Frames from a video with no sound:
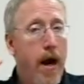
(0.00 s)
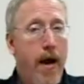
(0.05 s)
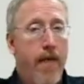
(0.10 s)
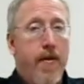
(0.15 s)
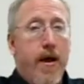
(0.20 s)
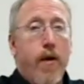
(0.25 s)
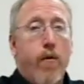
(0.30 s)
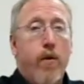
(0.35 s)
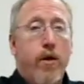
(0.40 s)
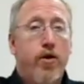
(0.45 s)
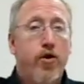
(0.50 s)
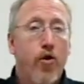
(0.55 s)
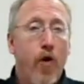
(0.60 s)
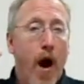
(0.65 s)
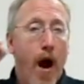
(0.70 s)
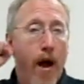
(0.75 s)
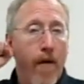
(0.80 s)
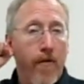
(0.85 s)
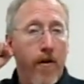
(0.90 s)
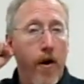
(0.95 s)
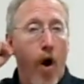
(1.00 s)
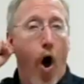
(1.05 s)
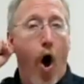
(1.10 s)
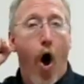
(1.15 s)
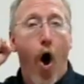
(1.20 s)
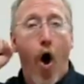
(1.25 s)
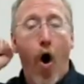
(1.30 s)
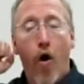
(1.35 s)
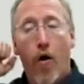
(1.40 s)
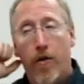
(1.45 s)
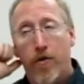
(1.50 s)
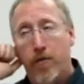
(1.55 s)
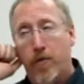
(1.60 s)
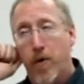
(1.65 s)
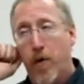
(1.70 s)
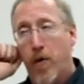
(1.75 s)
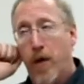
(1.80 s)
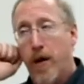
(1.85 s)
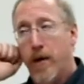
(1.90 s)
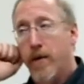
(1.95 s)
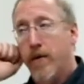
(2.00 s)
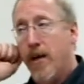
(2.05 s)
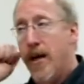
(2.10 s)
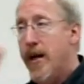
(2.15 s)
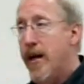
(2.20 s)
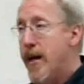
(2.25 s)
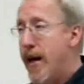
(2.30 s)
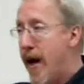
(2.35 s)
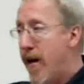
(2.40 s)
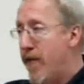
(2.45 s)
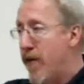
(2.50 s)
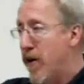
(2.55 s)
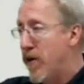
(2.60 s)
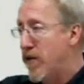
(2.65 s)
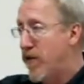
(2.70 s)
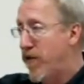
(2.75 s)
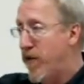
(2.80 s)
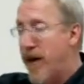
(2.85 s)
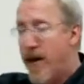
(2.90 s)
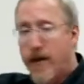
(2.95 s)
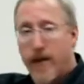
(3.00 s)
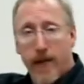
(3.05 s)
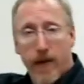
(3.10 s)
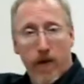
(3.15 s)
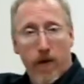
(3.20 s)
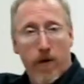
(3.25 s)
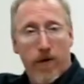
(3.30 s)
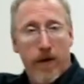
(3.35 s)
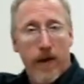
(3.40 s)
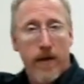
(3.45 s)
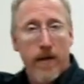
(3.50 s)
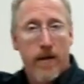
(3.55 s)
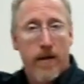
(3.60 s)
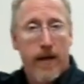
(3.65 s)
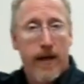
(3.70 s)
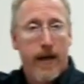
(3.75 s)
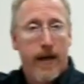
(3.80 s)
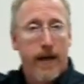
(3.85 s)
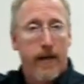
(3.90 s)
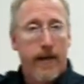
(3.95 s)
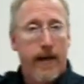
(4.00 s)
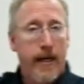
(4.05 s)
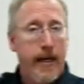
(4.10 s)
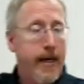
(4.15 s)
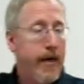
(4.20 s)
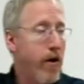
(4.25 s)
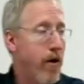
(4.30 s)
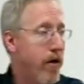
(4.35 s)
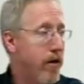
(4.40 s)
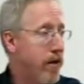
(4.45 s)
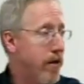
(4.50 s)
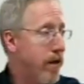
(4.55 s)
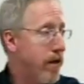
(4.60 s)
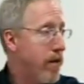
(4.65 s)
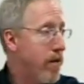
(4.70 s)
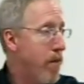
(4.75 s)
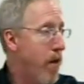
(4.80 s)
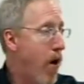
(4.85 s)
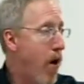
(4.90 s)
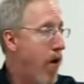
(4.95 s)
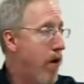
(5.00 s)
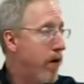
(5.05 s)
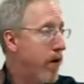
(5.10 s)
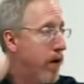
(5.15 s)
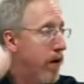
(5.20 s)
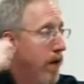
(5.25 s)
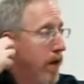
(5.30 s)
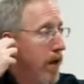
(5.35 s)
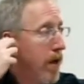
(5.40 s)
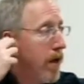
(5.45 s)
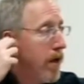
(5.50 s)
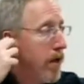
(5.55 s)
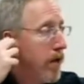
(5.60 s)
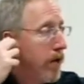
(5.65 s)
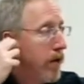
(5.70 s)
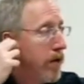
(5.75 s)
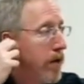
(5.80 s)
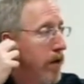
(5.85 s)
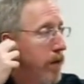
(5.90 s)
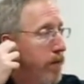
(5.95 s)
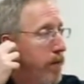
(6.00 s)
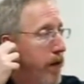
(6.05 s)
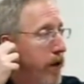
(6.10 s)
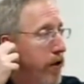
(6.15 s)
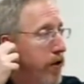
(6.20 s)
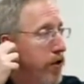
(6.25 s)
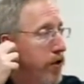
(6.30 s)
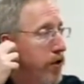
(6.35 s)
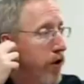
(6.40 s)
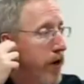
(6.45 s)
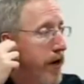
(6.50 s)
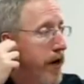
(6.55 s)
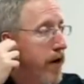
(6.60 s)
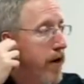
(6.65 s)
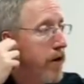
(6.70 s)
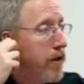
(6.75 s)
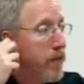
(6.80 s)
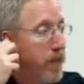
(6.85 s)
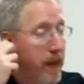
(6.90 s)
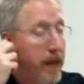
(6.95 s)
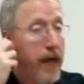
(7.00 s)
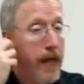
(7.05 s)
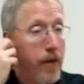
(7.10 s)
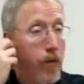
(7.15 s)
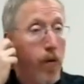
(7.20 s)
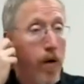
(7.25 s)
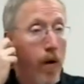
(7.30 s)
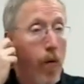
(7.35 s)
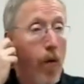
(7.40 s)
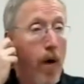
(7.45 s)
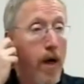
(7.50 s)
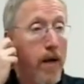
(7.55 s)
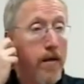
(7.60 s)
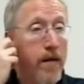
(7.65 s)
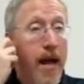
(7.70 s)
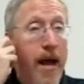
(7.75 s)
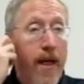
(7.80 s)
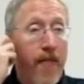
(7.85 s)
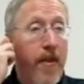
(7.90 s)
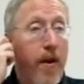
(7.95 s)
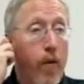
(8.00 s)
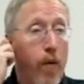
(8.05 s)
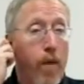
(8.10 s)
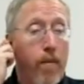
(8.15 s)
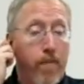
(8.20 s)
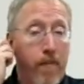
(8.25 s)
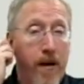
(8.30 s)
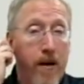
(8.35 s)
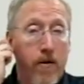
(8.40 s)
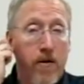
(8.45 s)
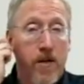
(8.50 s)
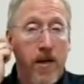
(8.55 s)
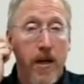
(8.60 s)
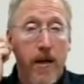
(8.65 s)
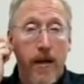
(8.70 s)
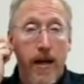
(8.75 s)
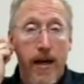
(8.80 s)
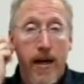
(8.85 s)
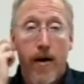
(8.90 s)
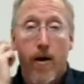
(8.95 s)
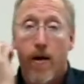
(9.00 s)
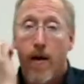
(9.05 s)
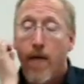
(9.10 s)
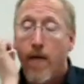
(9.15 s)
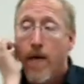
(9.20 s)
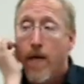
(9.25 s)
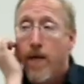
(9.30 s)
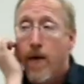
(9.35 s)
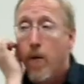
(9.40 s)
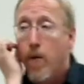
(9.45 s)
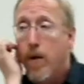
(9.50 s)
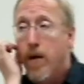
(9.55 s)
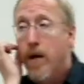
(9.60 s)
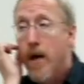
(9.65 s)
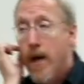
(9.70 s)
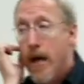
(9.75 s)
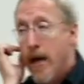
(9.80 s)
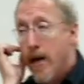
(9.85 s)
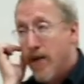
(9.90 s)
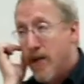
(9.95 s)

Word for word: and they would drive an awl through it. They didn't have those fancy little things like at the kiosks at the mall to, to pierce your ears, but that's what it was. They were piercing the ear, and then they would